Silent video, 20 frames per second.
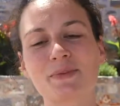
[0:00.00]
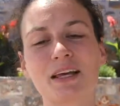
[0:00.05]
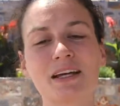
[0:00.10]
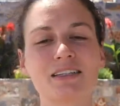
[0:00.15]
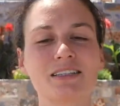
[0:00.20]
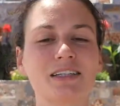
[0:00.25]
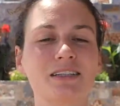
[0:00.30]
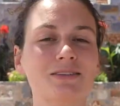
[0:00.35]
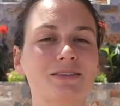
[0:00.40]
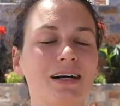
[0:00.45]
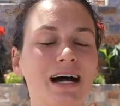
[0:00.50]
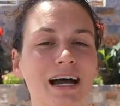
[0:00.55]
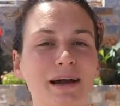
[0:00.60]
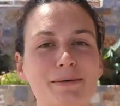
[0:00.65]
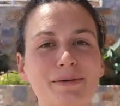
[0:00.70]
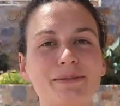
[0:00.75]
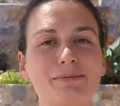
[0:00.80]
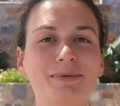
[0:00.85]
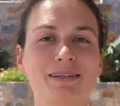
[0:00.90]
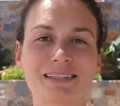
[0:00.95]
So I
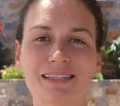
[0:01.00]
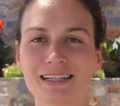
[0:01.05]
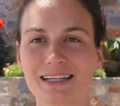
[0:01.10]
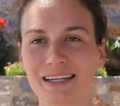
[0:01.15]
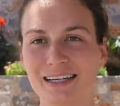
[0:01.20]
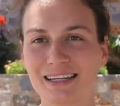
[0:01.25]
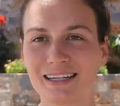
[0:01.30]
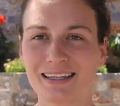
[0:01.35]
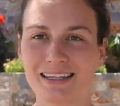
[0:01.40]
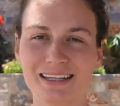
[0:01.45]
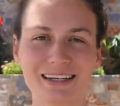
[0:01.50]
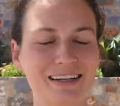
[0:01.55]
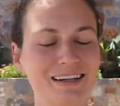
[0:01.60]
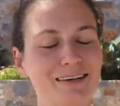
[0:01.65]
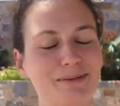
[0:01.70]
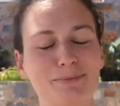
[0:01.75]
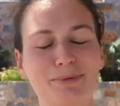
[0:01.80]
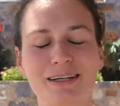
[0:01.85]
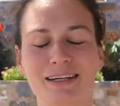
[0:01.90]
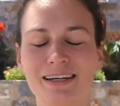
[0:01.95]
was basically a
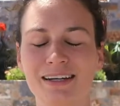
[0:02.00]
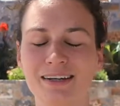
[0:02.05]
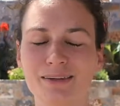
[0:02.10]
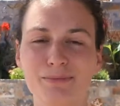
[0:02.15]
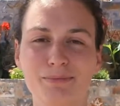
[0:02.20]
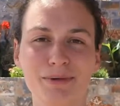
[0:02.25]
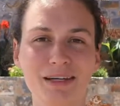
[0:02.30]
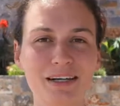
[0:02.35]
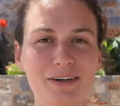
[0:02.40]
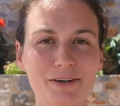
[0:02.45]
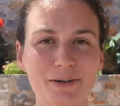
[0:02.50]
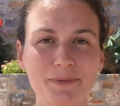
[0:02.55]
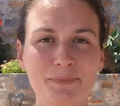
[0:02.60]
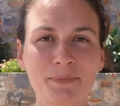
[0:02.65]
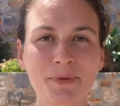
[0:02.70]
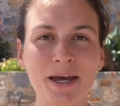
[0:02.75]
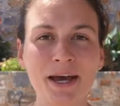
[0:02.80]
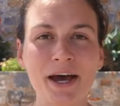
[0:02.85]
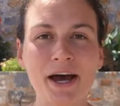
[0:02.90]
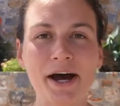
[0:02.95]
little bit in the middle.
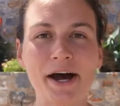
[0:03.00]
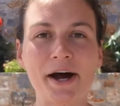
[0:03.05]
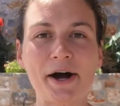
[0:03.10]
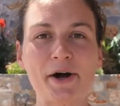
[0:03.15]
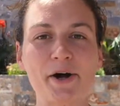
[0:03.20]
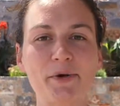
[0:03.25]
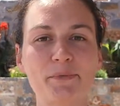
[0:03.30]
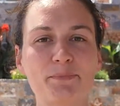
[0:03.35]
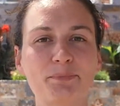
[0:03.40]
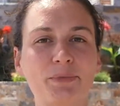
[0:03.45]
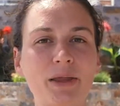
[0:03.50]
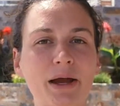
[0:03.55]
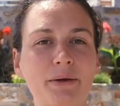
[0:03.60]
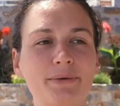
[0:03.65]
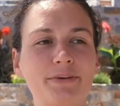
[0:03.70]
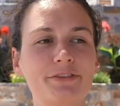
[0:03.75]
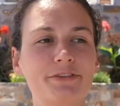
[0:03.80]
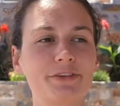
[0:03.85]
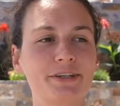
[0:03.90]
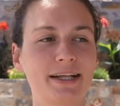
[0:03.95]
I
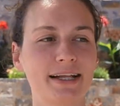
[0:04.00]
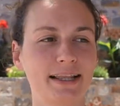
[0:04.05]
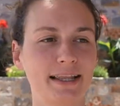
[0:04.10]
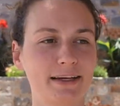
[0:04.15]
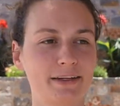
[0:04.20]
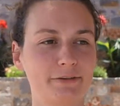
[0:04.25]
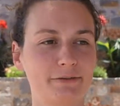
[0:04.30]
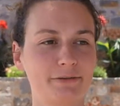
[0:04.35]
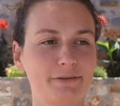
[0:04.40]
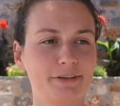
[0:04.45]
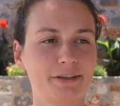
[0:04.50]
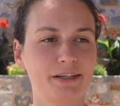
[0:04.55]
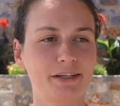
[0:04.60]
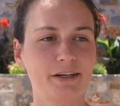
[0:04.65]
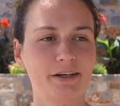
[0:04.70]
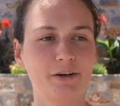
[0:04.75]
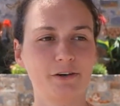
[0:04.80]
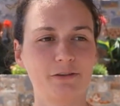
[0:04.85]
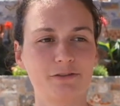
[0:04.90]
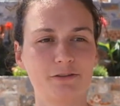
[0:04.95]
was feeling like
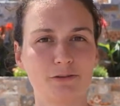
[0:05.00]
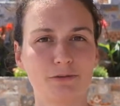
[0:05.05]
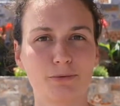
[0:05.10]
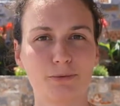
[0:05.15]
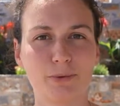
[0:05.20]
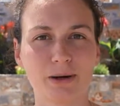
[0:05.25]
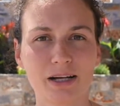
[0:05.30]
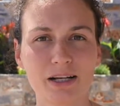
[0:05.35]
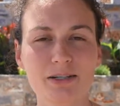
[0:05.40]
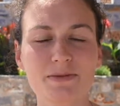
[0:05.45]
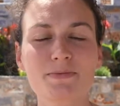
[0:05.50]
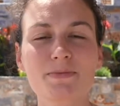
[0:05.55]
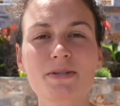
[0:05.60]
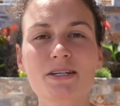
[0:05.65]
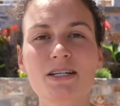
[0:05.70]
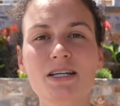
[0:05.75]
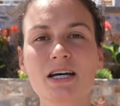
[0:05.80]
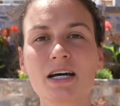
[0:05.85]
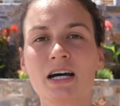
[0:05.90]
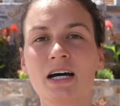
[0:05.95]
really
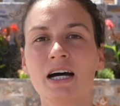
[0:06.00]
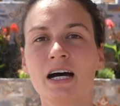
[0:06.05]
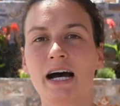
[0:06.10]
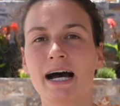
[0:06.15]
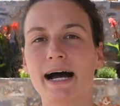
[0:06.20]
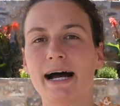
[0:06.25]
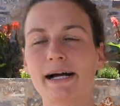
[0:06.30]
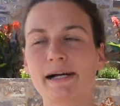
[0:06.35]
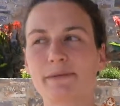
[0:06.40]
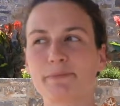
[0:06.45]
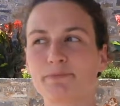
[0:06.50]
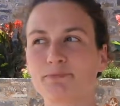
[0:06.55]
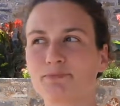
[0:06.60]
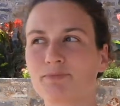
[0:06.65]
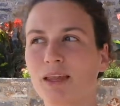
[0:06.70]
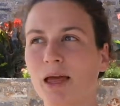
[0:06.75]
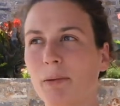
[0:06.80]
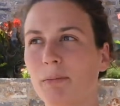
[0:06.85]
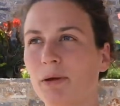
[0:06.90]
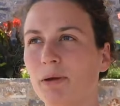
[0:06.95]
overwhelmed.
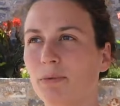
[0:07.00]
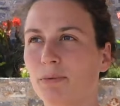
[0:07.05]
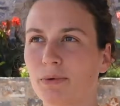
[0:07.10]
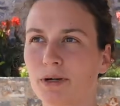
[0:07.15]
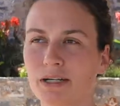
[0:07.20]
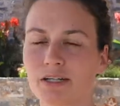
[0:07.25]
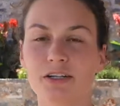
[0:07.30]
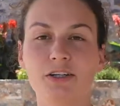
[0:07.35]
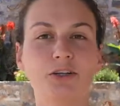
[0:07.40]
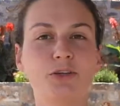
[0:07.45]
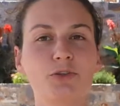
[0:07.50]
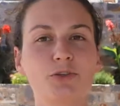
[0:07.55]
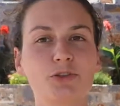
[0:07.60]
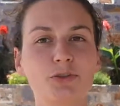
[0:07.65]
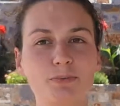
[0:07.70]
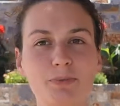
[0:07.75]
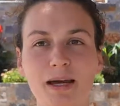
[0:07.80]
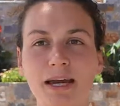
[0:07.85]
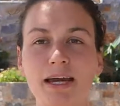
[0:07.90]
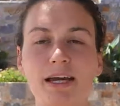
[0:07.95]
I mean, we're in a new
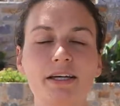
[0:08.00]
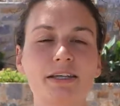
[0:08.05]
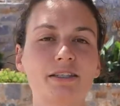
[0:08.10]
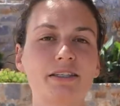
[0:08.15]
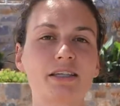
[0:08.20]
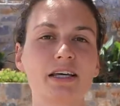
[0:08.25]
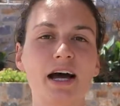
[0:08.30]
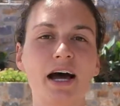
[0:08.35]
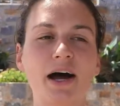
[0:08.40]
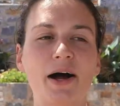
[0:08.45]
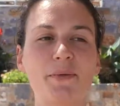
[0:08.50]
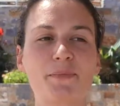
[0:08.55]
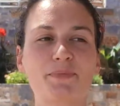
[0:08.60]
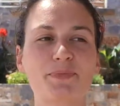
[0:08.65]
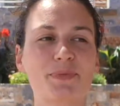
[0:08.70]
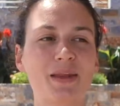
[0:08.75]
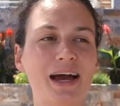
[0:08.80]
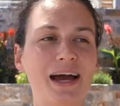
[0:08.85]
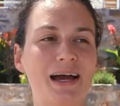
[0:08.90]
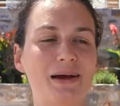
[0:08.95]
space.
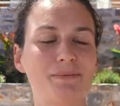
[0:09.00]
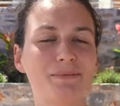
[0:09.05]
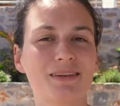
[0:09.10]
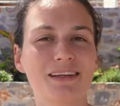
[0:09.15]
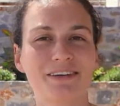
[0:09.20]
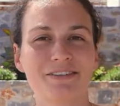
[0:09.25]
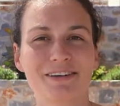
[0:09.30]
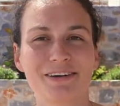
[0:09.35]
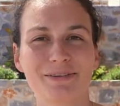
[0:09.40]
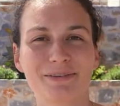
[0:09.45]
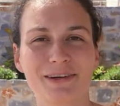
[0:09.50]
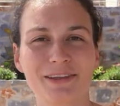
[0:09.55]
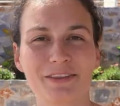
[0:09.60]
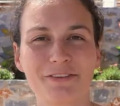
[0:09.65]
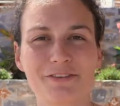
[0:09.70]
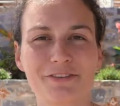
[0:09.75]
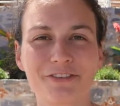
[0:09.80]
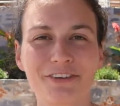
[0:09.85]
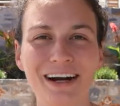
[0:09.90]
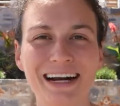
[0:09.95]
I'm living with
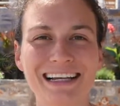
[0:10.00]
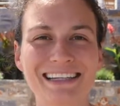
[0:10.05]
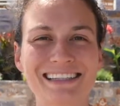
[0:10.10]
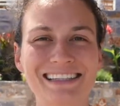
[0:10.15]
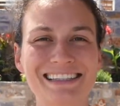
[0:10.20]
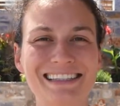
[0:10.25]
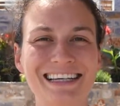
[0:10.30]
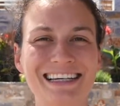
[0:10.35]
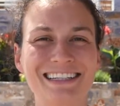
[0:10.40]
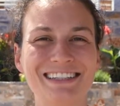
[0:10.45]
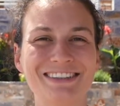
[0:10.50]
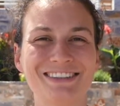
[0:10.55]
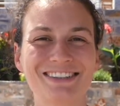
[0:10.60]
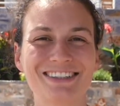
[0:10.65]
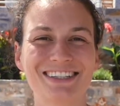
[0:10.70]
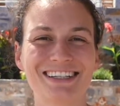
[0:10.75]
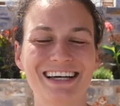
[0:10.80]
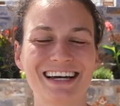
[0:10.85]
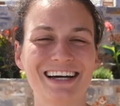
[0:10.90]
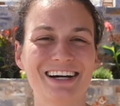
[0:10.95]
friends, and
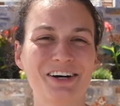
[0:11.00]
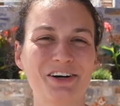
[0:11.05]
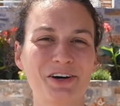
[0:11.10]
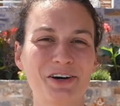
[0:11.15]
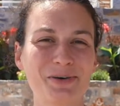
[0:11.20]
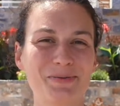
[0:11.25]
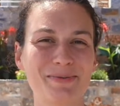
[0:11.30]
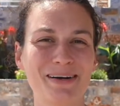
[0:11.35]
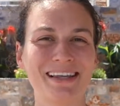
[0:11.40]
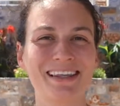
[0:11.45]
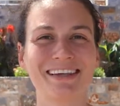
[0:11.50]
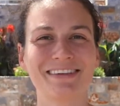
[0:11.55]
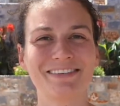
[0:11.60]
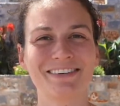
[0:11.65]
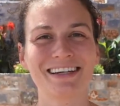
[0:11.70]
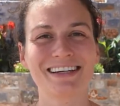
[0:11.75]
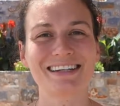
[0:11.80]
usually at home I live